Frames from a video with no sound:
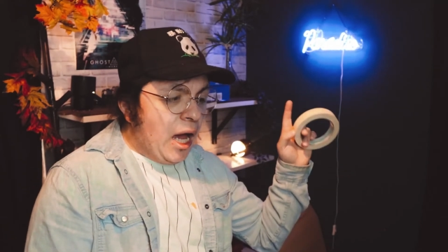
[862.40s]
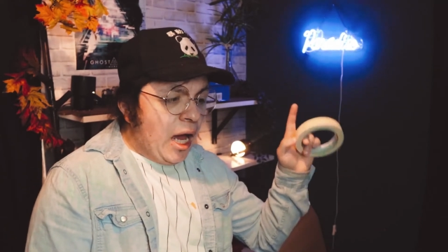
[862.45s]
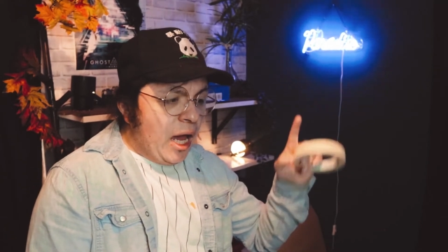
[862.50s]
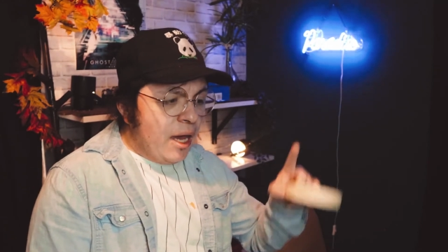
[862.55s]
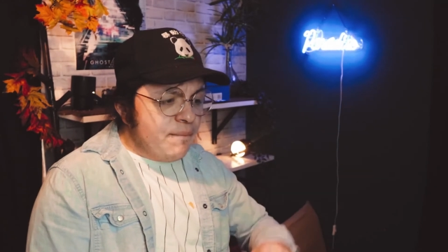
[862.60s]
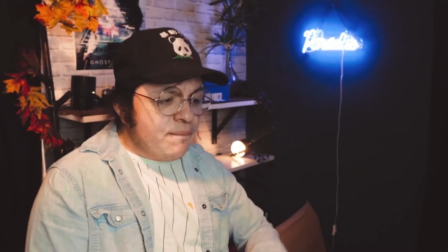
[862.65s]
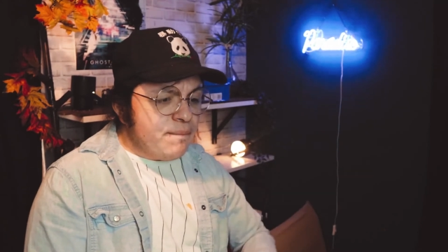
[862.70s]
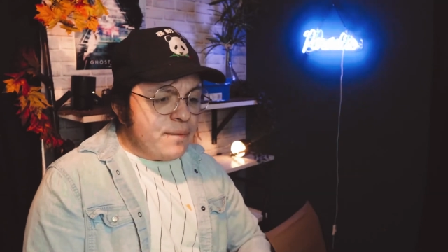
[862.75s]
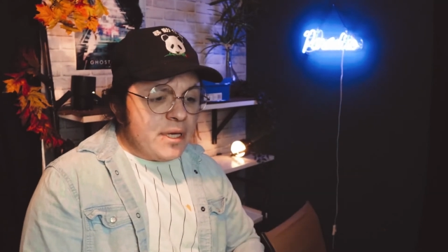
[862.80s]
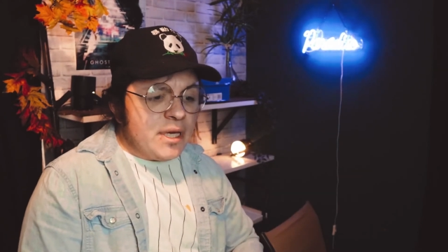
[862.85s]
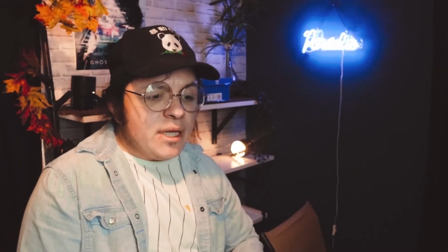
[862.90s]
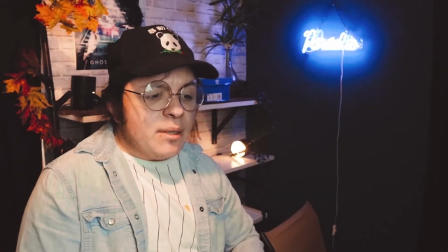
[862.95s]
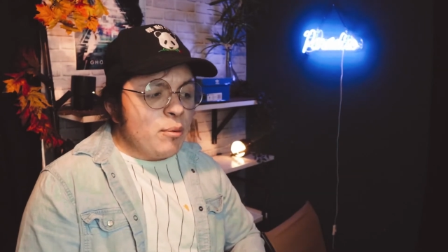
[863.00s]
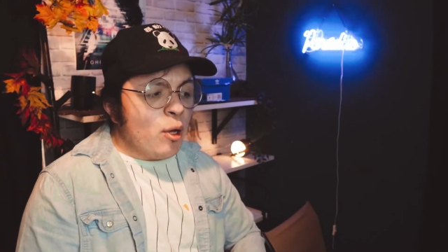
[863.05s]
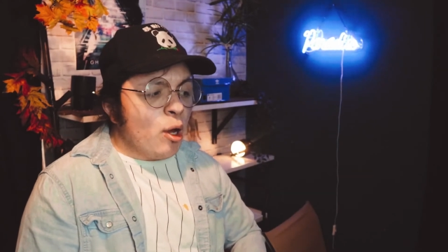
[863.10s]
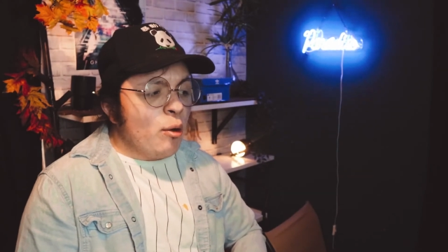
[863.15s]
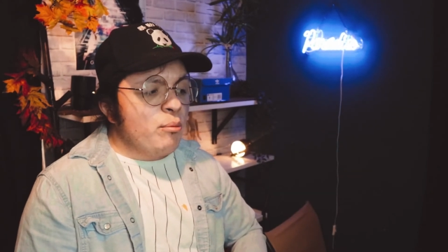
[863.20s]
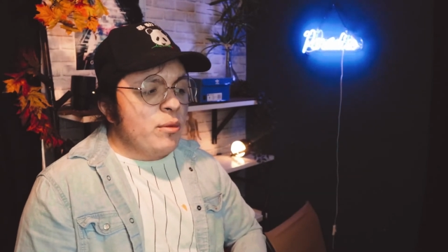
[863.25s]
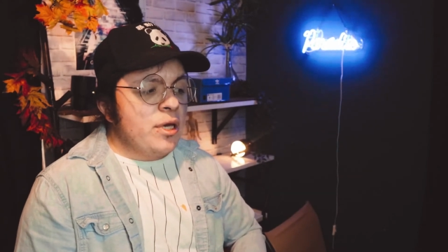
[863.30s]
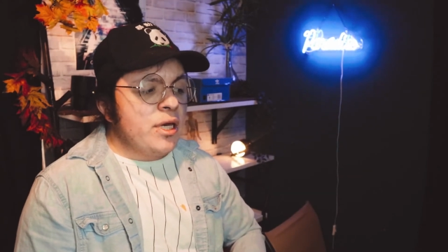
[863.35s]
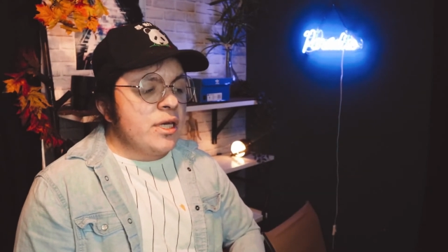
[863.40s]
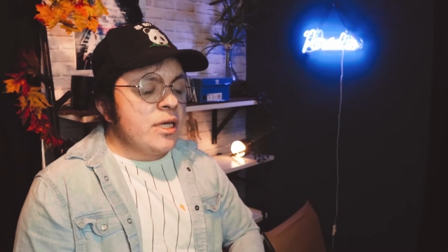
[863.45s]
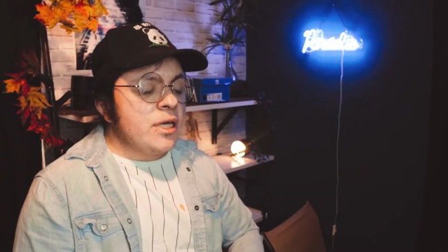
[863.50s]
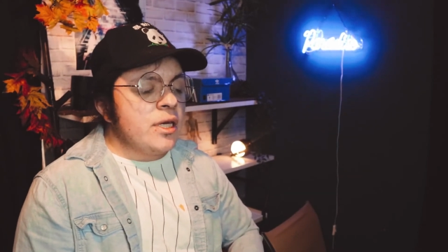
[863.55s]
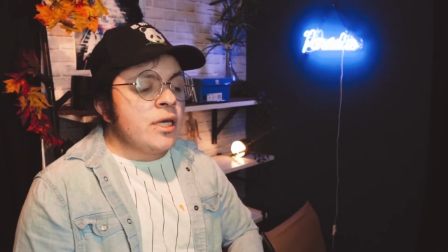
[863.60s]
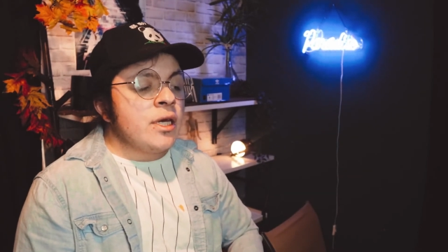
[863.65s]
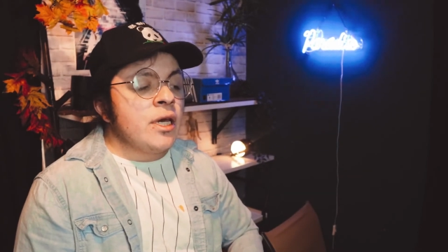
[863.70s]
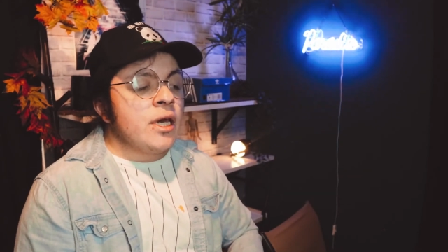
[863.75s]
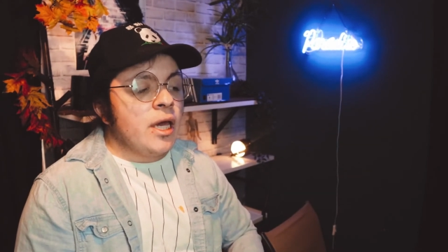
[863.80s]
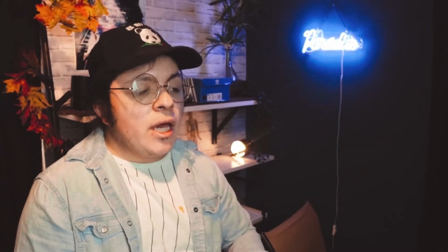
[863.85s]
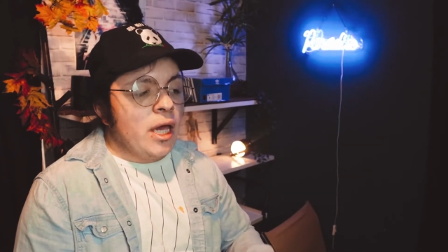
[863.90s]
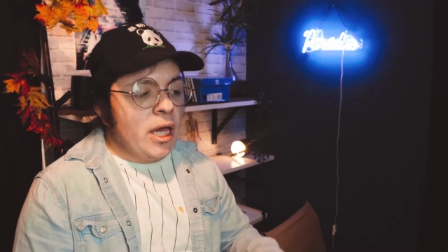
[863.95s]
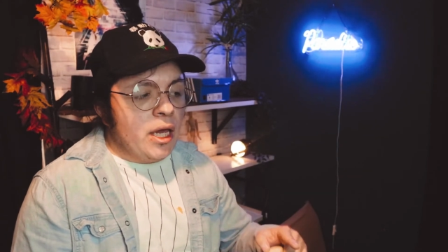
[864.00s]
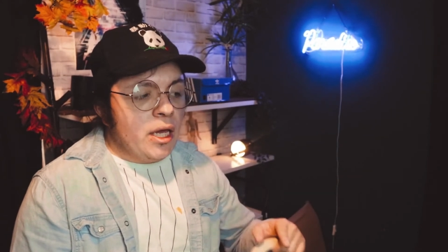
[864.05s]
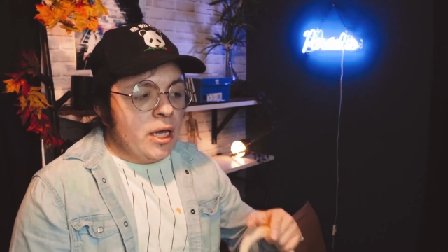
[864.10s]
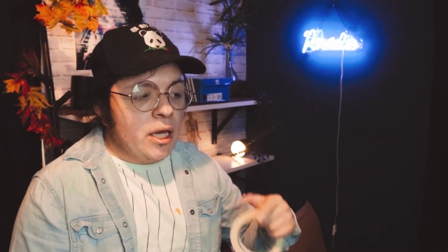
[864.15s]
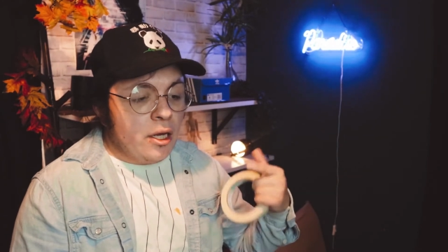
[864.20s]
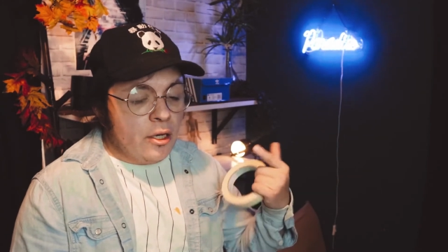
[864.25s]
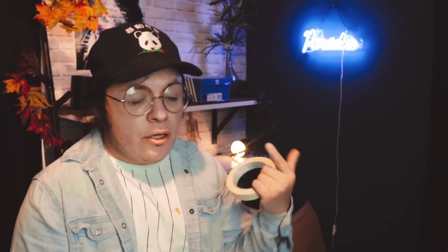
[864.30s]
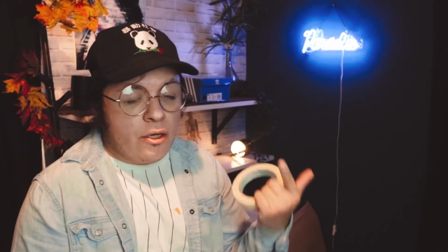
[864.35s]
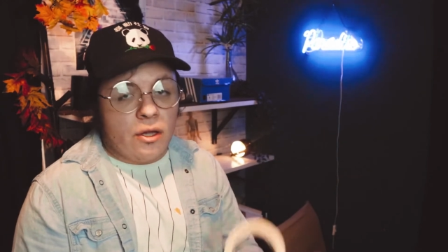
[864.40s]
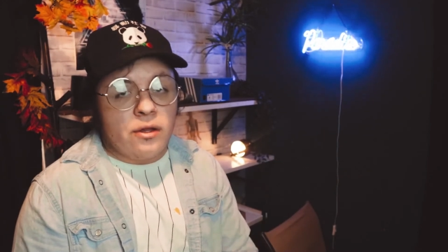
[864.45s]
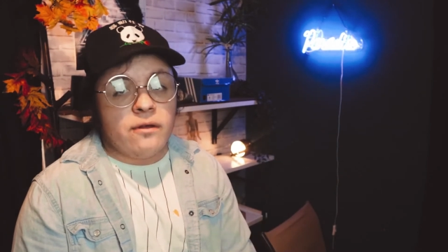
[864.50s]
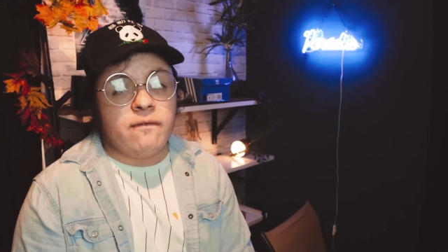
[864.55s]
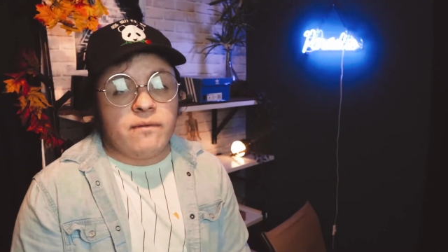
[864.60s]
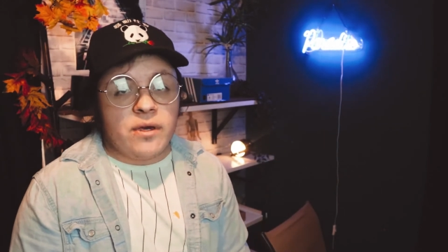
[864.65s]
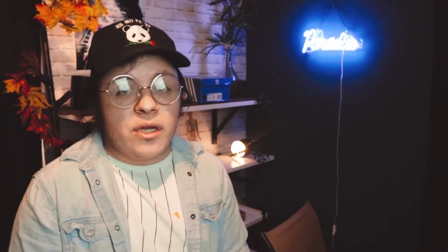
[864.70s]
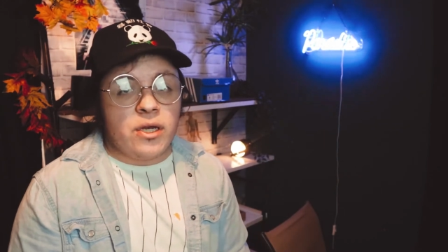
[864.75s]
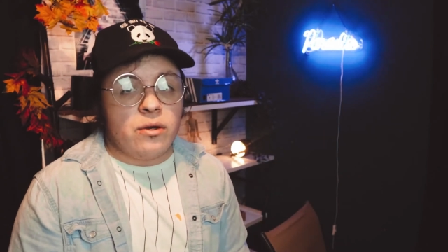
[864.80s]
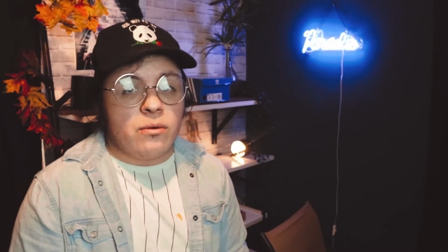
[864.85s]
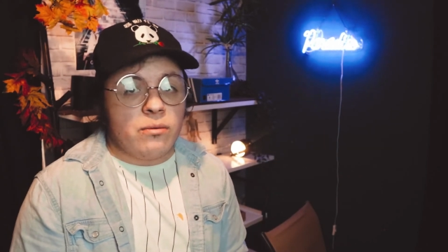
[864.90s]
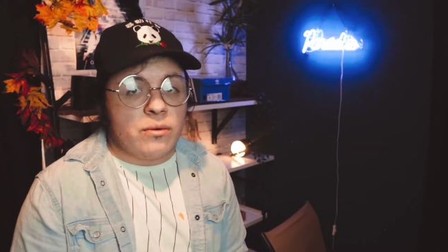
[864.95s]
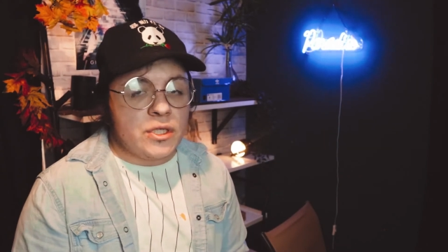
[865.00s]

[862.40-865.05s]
I'm thinking about making another video,